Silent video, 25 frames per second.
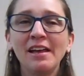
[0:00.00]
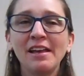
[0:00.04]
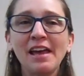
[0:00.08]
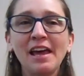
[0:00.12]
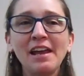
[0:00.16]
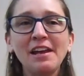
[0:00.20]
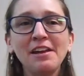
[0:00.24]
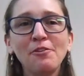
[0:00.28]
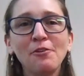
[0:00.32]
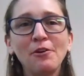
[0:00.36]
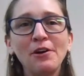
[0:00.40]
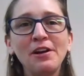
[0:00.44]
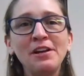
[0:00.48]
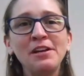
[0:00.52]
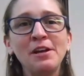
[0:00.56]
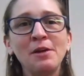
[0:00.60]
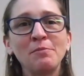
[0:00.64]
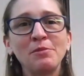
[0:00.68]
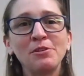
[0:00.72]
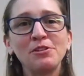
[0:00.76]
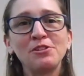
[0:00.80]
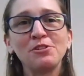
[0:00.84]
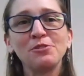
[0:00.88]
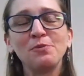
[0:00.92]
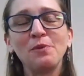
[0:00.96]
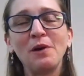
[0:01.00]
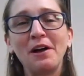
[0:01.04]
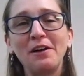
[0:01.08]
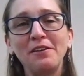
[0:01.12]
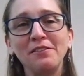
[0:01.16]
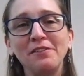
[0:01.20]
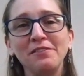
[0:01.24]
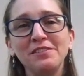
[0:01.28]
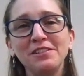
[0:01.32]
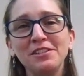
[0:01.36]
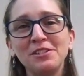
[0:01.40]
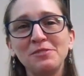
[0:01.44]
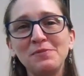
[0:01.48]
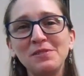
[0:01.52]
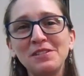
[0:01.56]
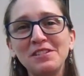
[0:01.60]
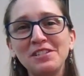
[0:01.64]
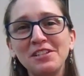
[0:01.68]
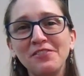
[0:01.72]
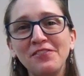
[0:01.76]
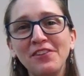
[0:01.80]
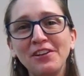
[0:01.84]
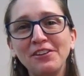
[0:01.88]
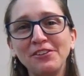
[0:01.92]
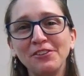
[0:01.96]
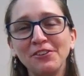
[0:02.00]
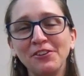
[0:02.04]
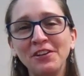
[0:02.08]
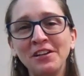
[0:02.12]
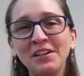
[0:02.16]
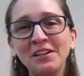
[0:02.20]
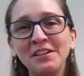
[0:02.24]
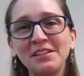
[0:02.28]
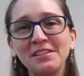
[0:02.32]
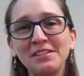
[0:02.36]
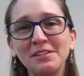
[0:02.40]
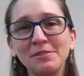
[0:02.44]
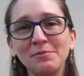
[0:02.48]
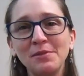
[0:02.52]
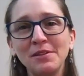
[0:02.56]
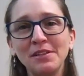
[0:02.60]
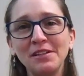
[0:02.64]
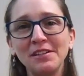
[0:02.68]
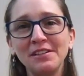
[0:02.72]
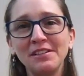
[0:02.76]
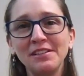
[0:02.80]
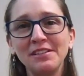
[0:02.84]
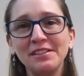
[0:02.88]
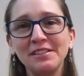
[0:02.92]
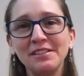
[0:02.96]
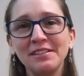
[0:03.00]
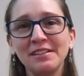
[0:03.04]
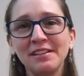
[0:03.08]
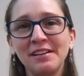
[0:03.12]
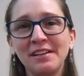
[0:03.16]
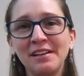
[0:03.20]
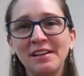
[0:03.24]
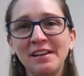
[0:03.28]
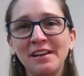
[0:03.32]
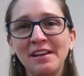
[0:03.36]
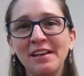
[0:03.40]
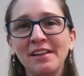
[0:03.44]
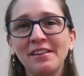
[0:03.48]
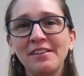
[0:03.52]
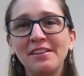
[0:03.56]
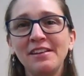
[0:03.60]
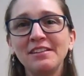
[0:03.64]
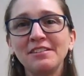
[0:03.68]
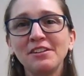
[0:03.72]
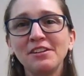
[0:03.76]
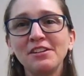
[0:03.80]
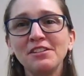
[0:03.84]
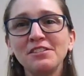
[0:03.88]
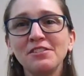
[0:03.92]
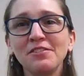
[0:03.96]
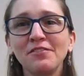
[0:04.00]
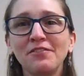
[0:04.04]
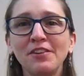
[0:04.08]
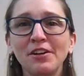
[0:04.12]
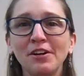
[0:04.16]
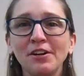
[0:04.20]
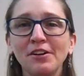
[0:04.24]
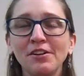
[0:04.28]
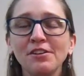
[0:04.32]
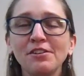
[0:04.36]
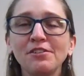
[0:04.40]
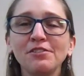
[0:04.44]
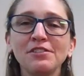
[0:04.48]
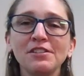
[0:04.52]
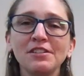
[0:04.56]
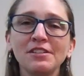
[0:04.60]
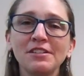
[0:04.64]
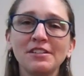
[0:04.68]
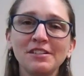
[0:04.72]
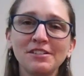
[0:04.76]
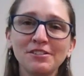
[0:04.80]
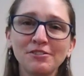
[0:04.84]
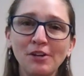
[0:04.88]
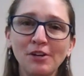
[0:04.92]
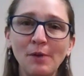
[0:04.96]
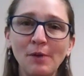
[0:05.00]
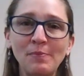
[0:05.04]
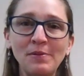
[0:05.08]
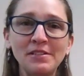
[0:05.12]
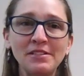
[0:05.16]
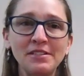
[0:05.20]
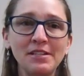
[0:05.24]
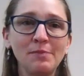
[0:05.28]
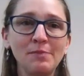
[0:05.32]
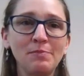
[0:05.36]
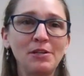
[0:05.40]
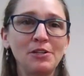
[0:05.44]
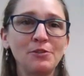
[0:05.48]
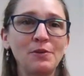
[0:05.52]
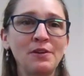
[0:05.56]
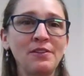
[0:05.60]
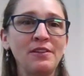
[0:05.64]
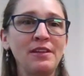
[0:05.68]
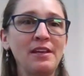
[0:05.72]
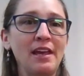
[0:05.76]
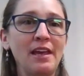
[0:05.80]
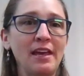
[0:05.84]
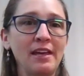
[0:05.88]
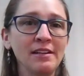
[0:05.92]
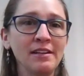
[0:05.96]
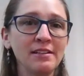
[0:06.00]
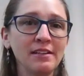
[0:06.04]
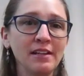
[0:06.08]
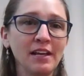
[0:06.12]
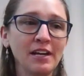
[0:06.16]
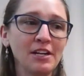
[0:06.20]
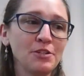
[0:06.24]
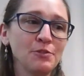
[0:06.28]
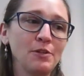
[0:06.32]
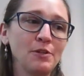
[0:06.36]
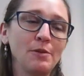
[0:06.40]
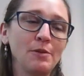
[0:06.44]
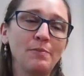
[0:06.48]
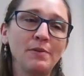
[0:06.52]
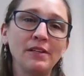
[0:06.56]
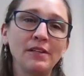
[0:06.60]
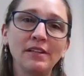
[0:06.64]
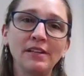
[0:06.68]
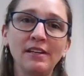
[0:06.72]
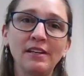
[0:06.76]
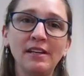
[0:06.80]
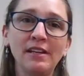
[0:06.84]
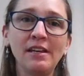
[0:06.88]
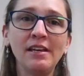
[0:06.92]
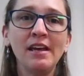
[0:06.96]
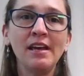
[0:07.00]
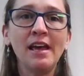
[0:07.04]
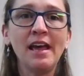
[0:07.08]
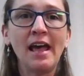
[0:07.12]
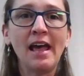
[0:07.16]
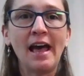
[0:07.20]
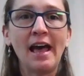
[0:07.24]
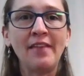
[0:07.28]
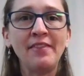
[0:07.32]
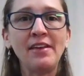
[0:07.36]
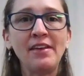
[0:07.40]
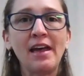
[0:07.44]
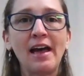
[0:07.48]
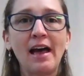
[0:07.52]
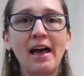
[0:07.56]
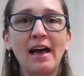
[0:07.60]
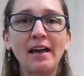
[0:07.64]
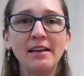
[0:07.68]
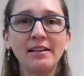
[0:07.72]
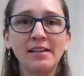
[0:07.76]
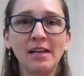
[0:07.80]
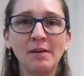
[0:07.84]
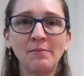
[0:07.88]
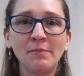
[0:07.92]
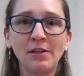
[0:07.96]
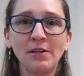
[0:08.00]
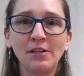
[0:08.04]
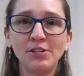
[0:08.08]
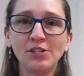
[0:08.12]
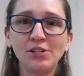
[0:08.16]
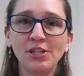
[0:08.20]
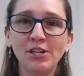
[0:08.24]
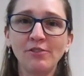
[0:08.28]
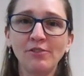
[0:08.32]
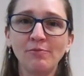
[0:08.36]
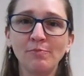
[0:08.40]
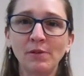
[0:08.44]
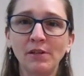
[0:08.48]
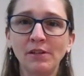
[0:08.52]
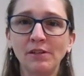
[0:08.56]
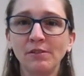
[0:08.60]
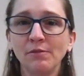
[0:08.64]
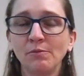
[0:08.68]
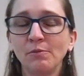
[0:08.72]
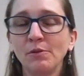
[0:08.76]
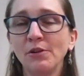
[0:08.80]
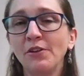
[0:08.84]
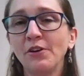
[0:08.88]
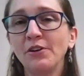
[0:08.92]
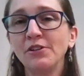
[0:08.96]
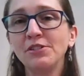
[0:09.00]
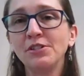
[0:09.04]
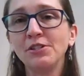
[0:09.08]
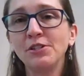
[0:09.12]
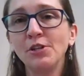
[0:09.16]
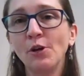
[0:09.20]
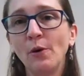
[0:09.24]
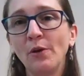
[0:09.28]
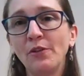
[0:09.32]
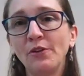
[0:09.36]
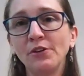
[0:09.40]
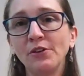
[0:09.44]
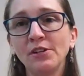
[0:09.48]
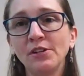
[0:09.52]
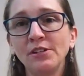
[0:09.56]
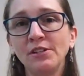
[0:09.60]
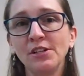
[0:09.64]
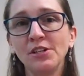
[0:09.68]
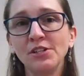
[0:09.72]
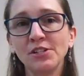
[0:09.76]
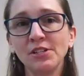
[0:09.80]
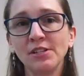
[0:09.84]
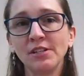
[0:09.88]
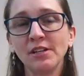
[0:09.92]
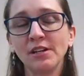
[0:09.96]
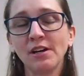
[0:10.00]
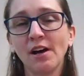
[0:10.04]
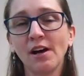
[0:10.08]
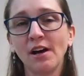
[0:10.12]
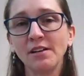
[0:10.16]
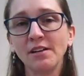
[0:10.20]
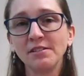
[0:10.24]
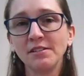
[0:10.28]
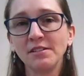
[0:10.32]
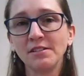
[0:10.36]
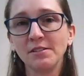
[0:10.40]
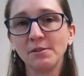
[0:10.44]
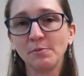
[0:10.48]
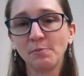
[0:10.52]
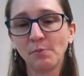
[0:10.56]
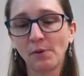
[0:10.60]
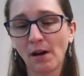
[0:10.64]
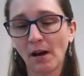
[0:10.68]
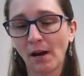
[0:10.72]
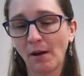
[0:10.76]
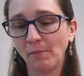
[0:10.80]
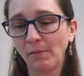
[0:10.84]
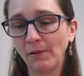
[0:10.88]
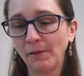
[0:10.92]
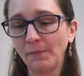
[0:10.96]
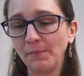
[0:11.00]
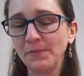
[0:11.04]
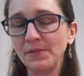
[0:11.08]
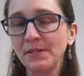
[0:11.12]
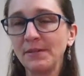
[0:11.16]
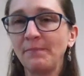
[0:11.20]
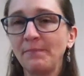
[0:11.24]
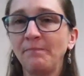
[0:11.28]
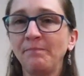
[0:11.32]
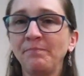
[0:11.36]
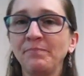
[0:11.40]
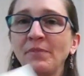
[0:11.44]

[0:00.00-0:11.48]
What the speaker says: Category number 12 is specific learning disabilities. These are a severe discrepancy between the intellectual ability and the academic achievement, where there is no other condition that causes the problems.